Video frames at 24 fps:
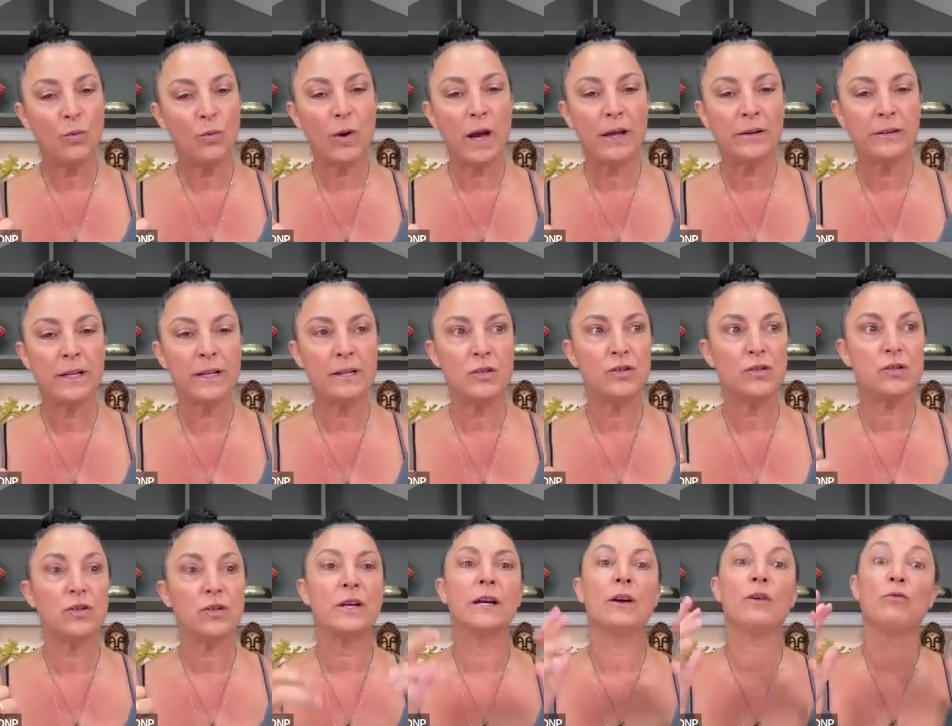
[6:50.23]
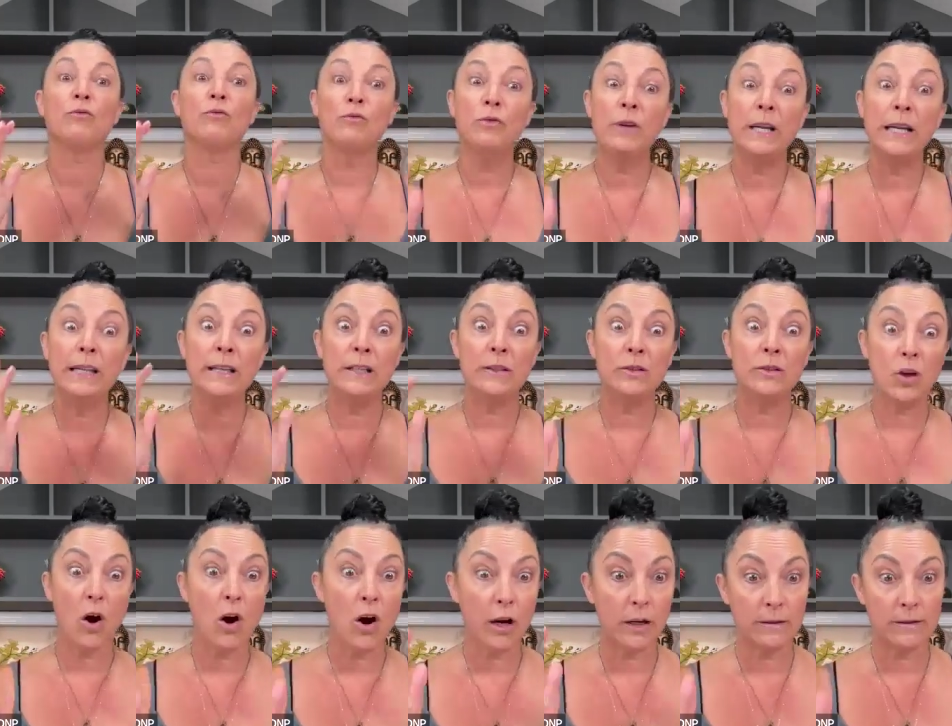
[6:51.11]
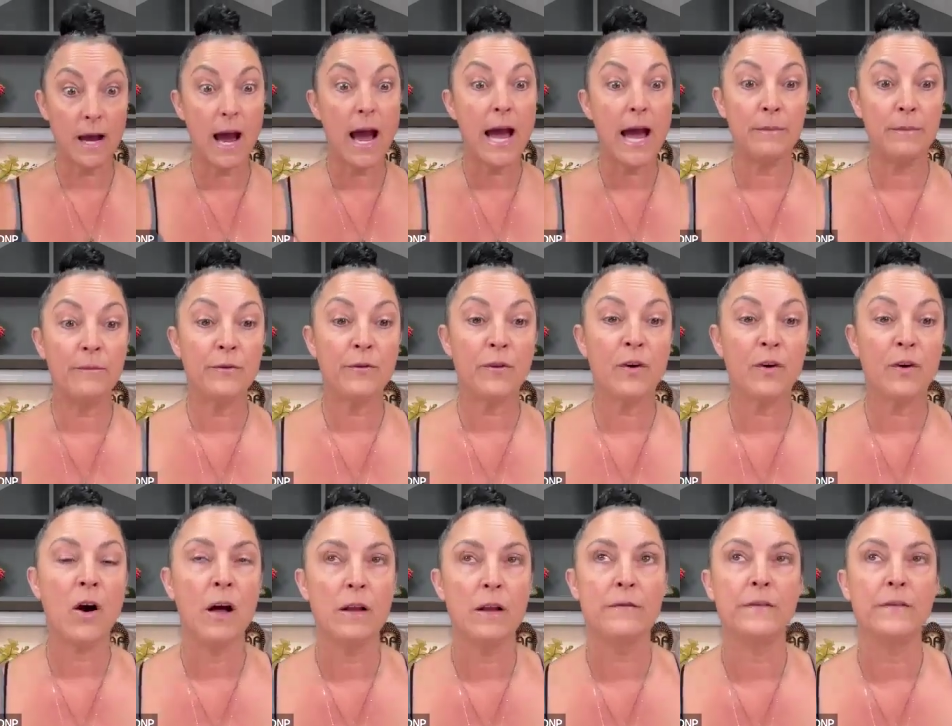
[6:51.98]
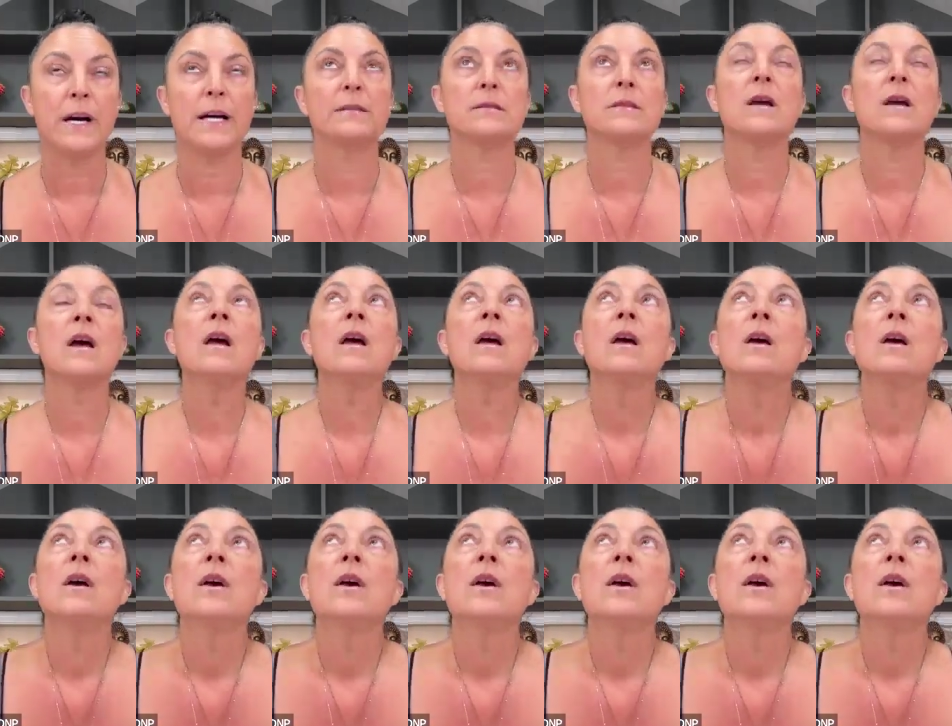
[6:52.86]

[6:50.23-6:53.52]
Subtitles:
wellness during a really dark time for all of us.